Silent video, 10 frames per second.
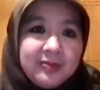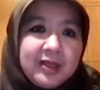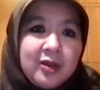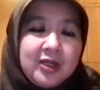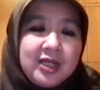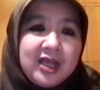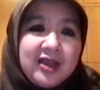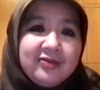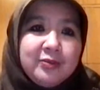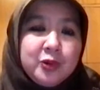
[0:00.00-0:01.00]
people already
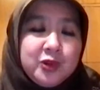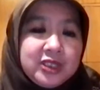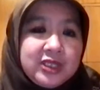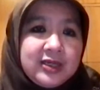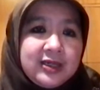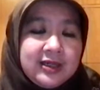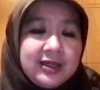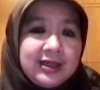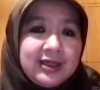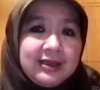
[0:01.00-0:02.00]
have booster
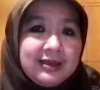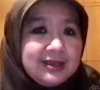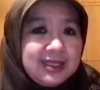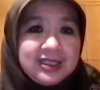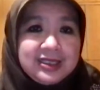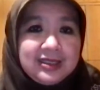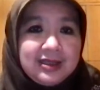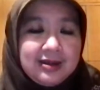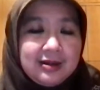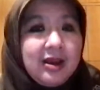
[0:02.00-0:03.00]

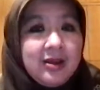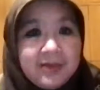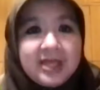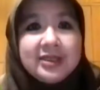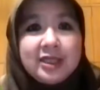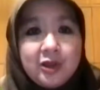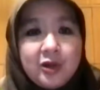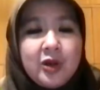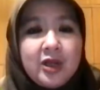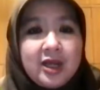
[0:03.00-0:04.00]
6 months
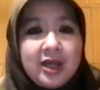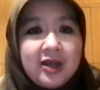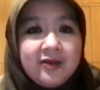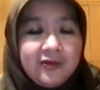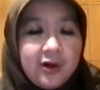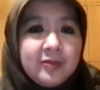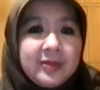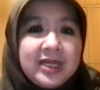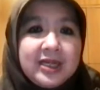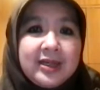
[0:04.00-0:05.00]
ago,
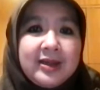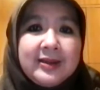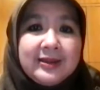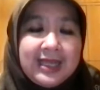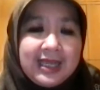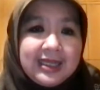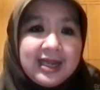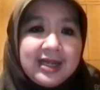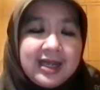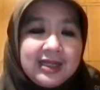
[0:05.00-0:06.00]
from the
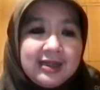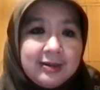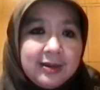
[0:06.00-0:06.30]
data that